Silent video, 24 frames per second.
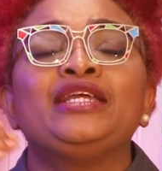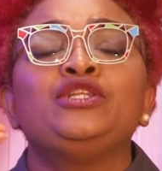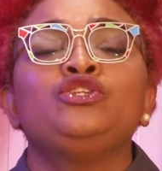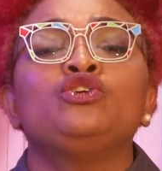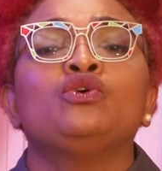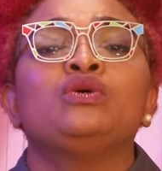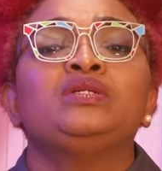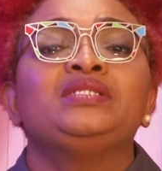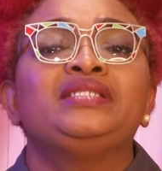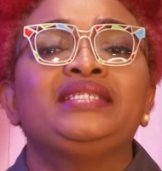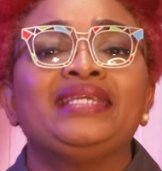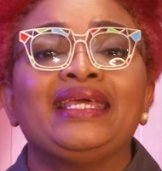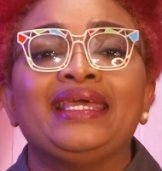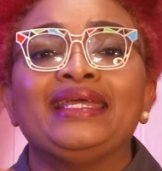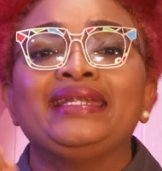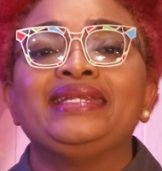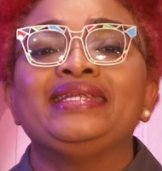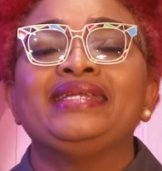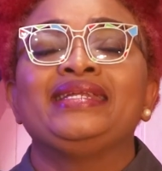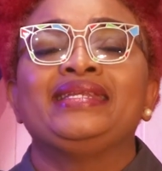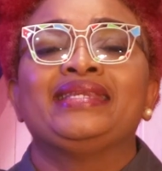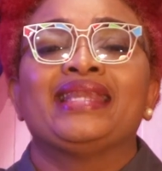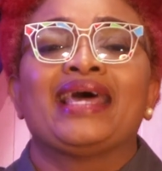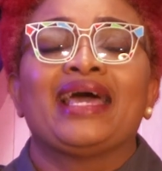in your
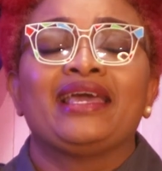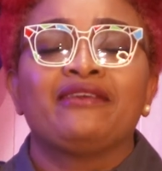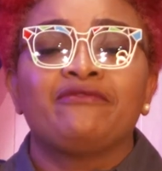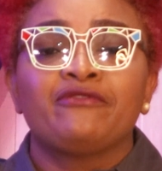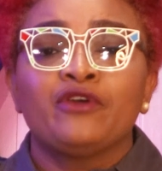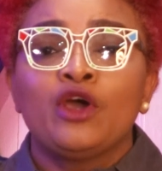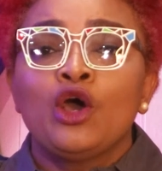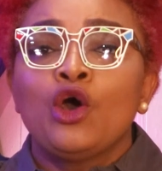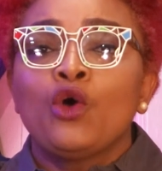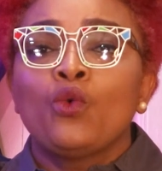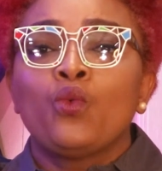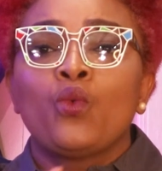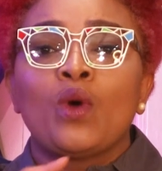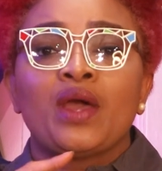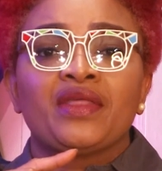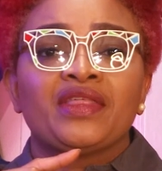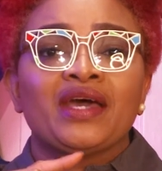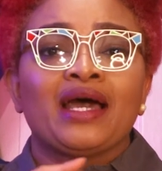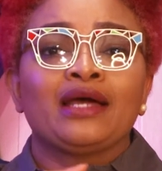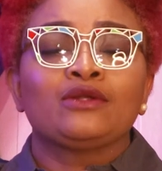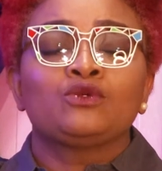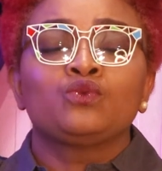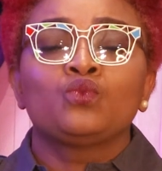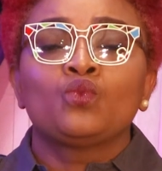daily life,
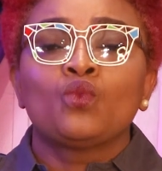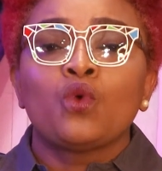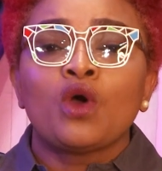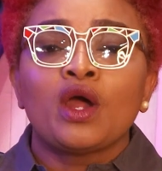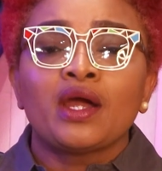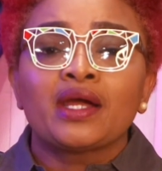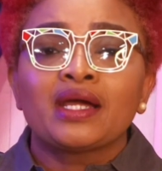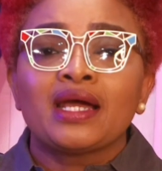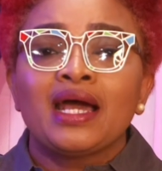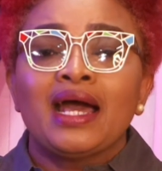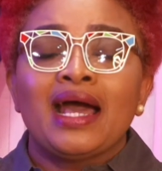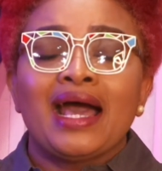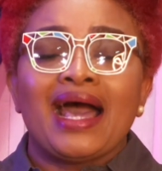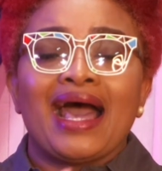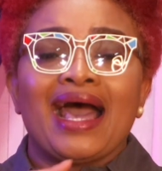whether at work,